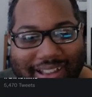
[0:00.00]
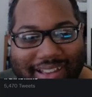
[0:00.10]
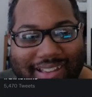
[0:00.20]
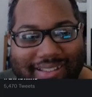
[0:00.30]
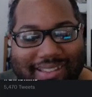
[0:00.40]

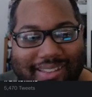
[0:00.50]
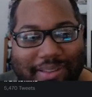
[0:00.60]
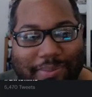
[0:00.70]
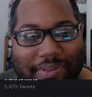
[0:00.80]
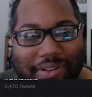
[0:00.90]
That just
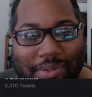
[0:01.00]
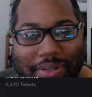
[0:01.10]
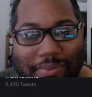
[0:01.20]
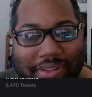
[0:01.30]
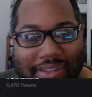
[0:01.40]
seems to be a
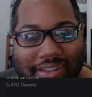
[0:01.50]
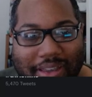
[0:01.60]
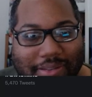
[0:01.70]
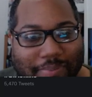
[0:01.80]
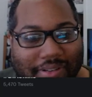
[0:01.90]
trend with these
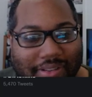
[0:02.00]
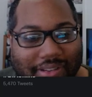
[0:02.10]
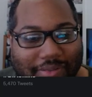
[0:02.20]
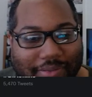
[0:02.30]
guys apparently.